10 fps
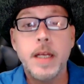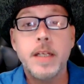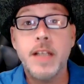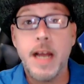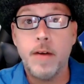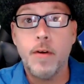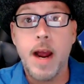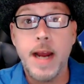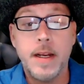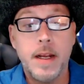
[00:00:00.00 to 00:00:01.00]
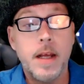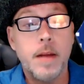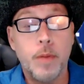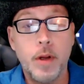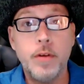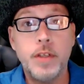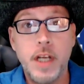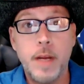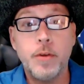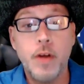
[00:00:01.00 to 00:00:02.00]
Say it right. Blue
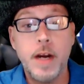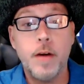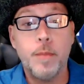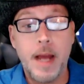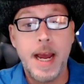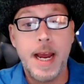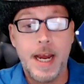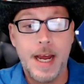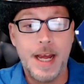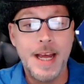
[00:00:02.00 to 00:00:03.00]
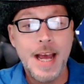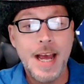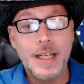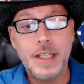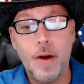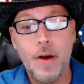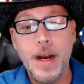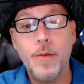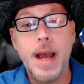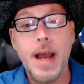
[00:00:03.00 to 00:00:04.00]
chip trainer play. So
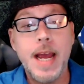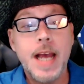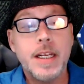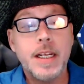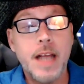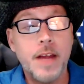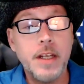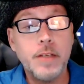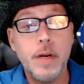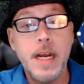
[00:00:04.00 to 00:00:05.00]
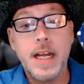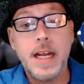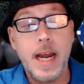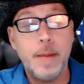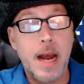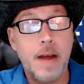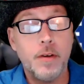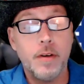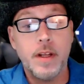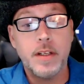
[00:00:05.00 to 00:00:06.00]
anyway, this one he claimed
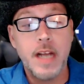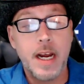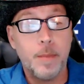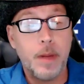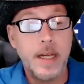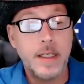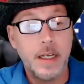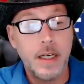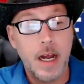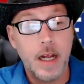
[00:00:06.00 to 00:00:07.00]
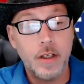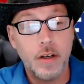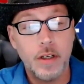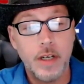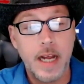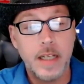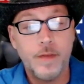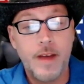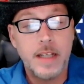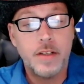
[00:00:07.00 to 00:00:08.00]
after the second place at Churchill Downs
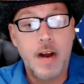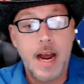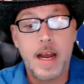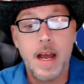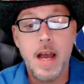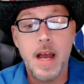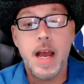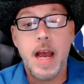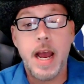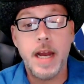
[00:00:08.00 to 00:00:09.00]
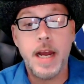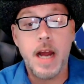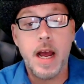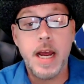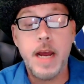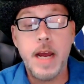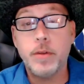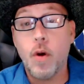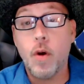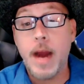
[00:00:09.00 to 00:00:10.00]
Fast Track, and he
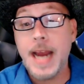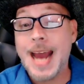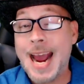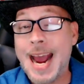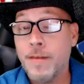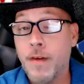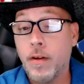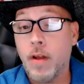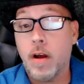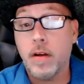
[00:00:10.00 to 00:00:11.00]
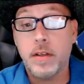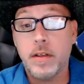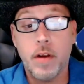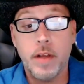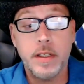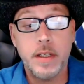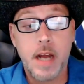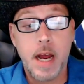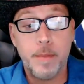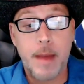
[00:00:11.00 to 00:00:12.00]
was going 8.5 furlongs. So this is a
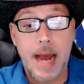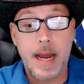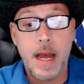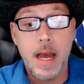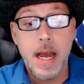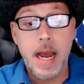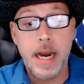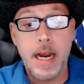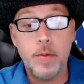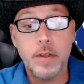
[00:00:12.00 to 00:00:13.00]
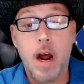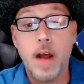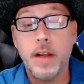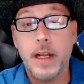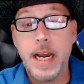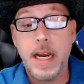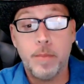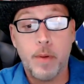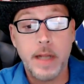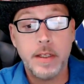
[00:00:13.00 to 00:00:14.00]
cutback. And he was on the
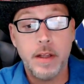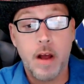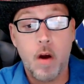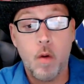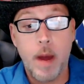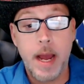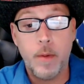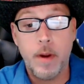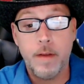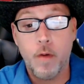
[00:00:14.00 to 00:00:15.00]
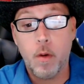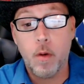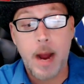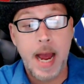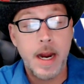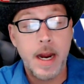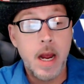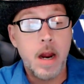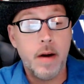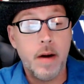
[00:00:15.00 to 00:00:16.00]
lead, pressing the whole way. Went 4 wide
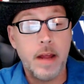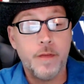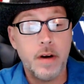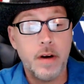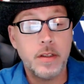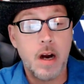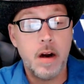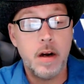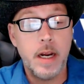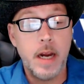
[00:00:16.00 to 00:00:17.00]
around the first turn.